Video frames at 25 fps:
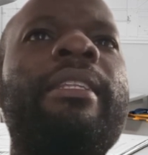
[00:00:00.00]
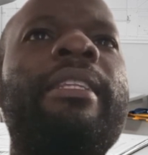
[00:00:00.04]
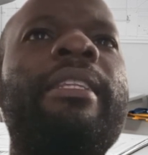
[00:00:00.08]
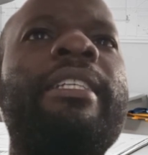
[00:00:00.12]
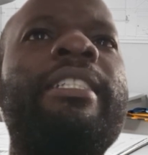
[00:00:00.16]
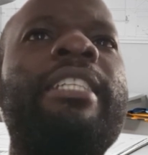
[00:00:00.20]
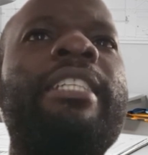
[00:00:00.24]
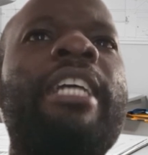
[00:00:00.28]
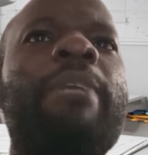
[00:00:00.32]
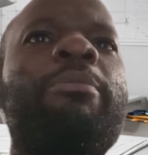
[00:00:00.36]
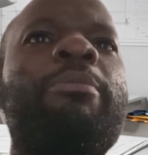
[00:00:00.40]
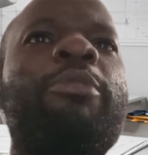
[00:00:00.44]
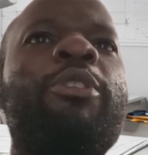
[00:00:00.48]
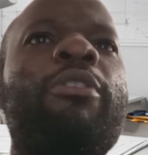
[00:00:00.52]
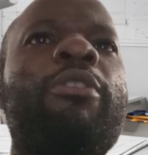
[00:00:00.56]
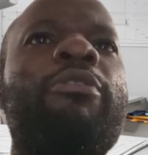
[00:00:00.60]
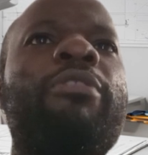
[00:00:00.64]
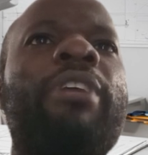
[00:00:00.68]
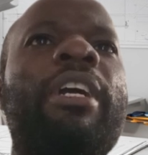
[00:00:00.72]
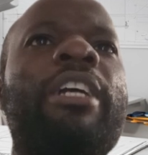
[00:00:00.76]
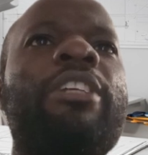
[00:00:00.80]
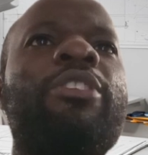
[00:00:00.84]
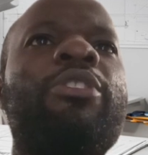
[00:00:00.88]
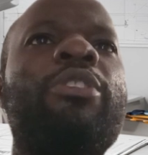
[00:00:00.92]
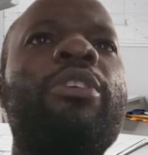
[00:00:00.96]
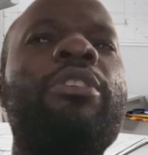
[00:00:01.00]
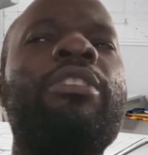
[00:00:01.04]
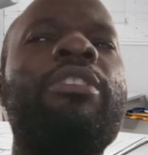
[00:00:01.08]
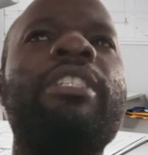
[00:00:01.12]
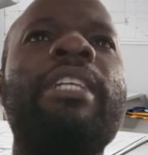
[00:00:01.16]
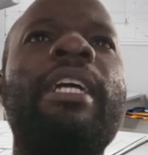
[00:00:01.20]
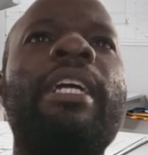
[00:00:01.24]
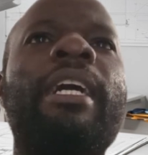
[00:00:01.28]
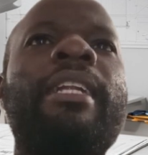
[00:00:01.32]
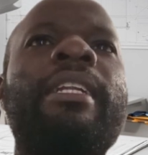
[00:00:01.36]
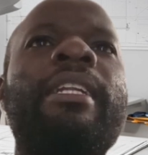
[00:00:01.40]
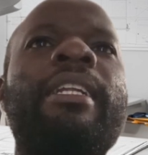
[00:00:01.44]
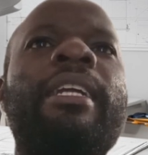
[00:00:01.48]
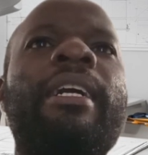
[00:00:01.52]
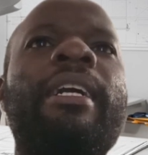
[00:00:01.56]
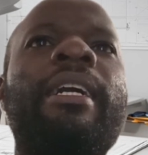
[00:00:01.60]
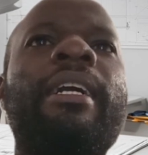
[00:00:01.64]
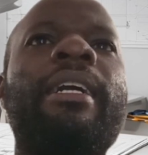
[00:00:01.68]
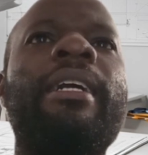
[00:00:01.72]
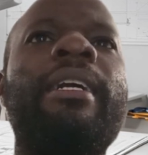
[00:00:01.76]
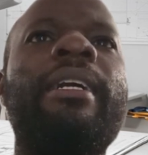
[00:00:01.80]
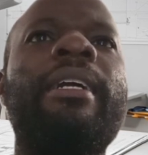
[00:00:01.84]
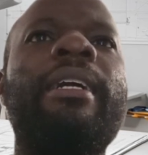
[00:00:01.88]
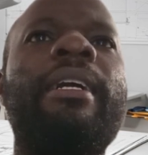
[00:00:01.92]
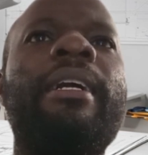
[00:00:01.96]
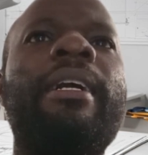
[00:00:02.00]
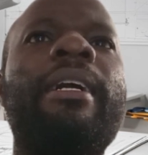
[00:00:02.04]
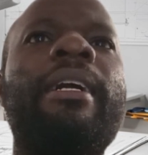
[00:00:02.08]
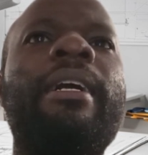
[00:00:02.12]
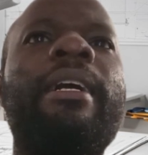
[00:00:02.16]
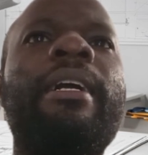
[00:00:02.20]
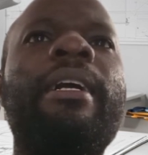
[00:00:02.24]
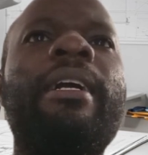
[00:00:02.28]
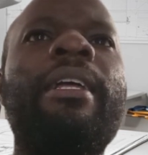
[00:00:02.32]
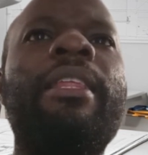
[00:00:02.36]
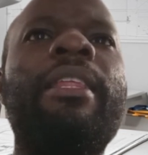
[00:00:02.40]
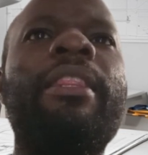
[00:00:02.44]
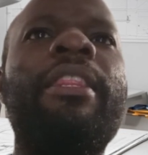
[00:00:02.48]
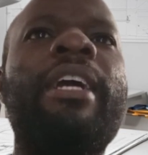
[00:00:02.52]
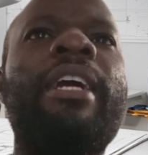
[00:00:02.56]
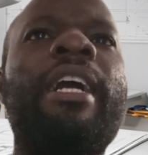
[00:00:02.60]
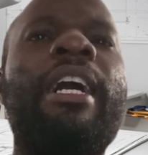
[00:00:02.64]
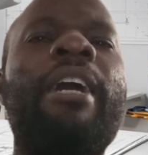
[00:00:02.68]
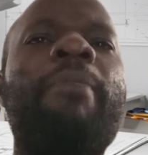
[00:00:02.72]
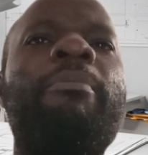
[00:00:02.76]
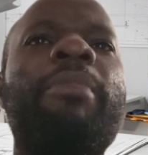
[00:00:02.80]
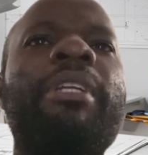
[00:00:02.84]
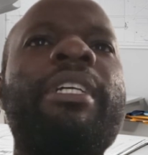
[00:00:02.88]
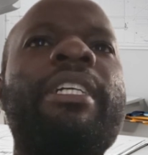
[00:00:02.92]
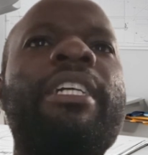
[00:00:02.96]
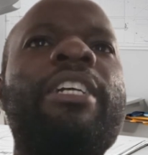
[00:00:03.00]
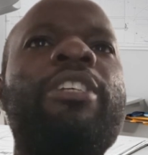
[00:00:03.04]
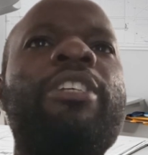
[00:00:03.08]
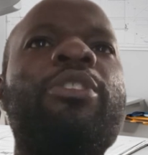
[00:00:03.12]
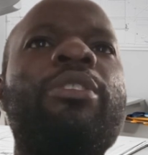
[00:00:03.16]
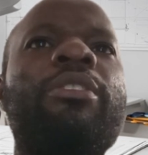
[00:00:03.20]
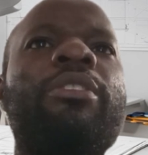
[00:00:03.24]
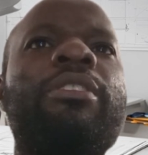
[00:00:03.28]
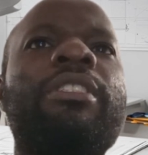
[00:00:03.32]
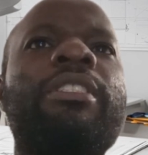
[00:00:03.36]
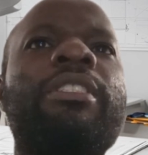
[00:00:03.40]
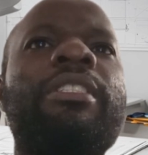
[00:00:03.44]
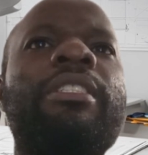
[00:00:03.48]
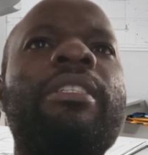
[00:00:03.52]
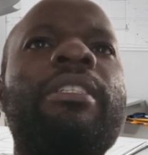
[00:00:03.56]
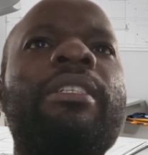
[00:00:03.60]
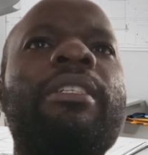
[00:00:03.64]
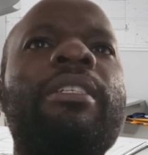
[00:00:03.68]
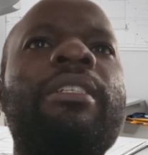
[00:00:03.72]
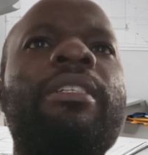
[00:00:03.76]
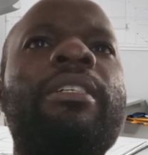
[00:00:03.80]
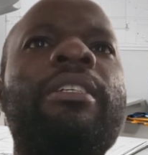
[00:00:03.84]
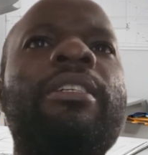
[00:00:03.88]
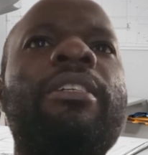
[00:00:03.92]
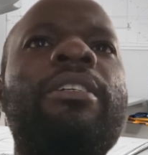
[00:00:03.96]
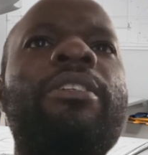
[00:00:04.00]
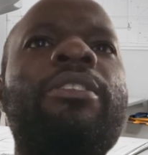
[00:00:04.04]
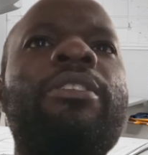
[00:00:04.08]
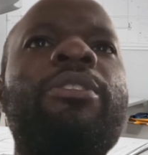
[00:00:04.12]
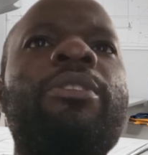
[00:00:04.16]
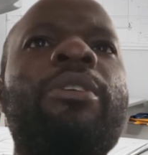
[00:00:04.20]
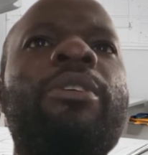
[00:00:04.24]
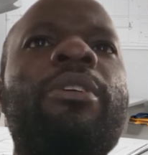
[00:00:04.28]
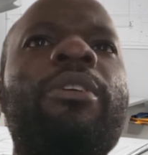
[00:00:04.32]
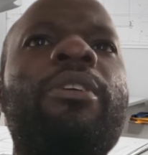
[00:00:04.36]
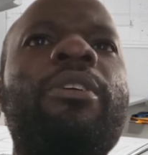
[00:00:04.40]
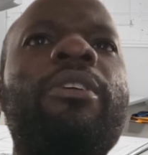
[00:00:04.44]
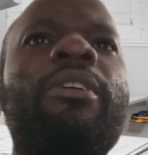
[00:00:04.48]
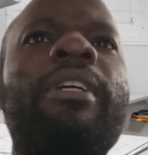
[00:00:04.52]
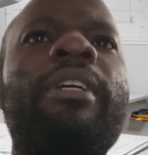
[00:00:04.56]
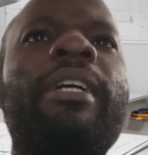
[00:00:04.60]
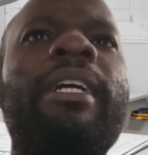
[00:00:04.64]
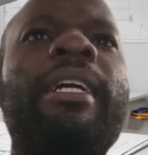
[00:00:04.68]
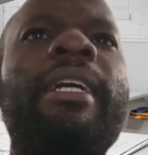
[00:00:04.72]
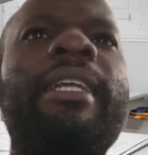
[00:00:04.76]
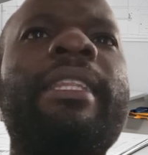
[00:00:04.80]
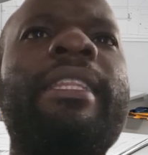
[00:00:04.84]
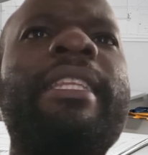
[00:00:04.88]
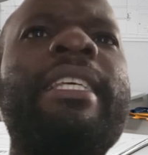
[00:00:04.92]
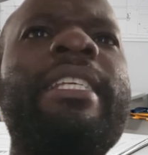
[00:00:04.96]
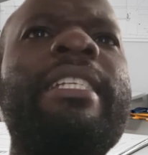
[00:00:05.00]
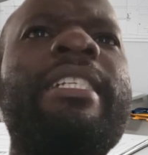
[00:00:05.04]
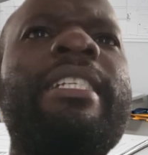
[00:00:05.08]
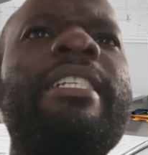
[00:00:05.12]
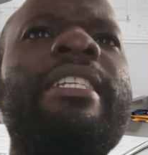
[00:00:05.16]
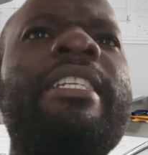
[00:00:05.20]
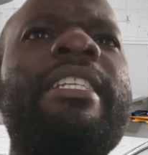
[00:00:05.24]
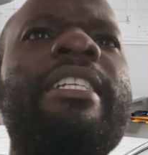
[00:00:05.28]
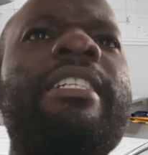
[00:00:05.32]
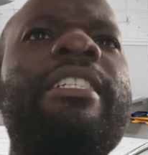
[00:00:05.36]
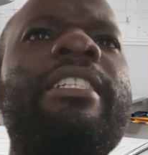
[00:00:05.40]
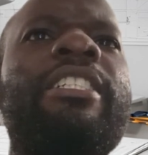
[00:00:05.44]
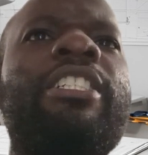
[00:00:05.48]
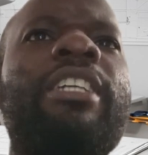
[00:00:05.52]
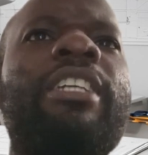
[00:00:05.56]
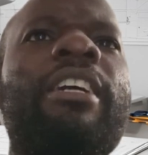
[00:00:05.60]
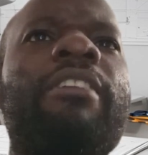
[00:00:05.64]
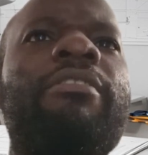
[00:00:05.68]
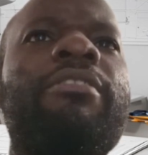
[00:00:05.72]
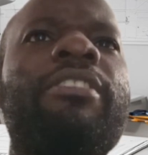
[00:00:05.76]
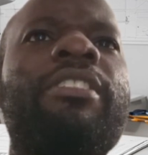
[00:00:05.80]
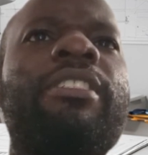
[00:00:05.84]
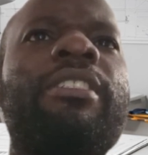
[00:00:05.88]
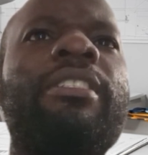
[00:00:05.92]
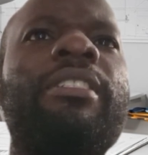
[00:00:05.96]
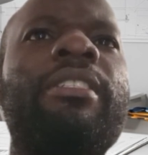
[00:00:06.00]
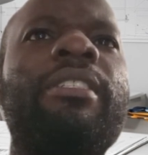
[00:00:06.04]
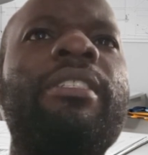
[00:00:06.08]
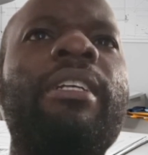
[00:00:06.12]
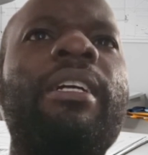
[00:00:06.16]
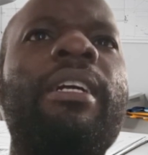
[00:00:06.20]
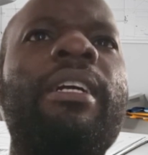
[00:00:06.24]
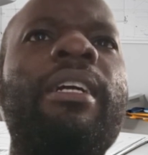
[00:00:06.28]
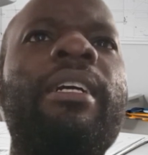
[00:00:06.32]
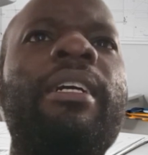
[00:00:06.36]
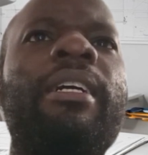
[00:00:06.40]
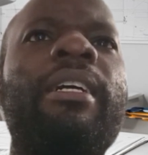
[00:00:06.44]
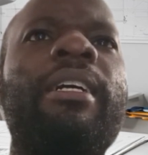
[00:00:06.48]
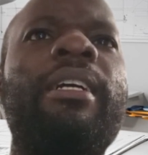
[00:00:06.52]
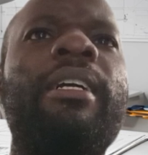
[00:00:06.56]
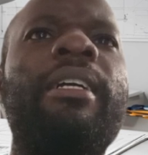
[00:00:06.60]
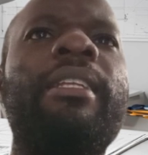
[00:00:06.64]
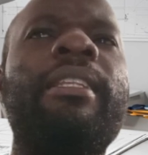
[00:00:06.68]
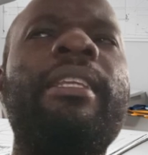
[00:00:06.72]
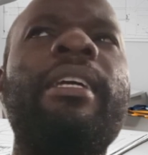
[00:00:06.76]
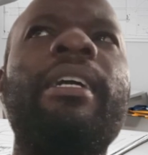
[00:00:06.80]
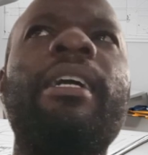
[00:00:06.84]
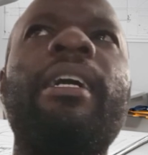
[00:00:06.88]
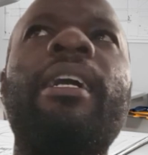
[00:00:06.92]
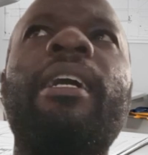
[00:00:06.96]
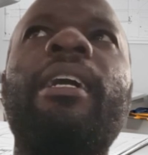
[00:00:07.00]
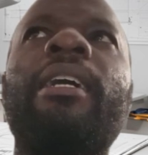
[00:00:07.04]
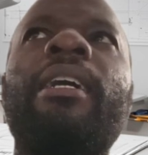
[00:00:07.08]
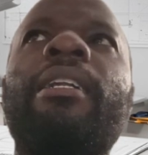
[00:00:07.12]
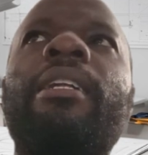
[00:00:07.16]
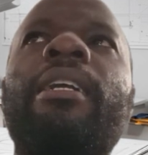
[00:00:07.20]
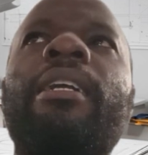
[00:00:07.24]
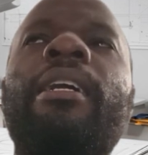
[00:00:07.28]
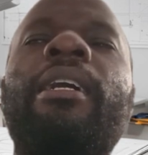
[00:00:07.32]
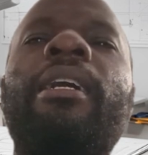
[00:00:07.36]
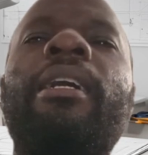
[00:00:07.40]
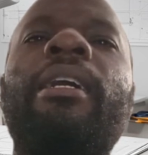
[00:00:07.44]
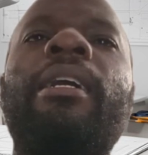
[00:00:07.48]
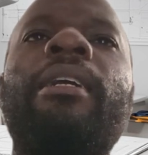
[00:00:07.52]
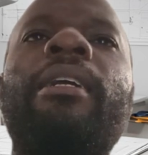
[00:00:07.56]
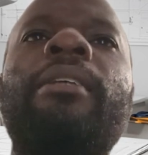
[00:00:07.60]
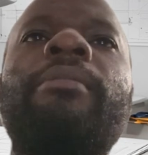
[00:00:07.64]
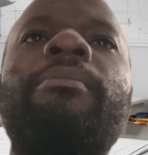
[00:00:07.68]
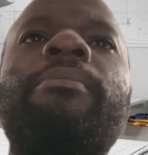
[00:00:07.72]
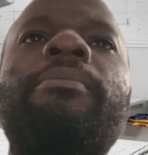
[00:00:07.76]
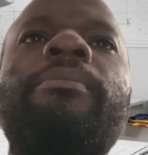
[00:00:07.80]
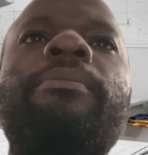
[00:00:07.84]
the types of caissons and their applications. So these drilled shafts, they are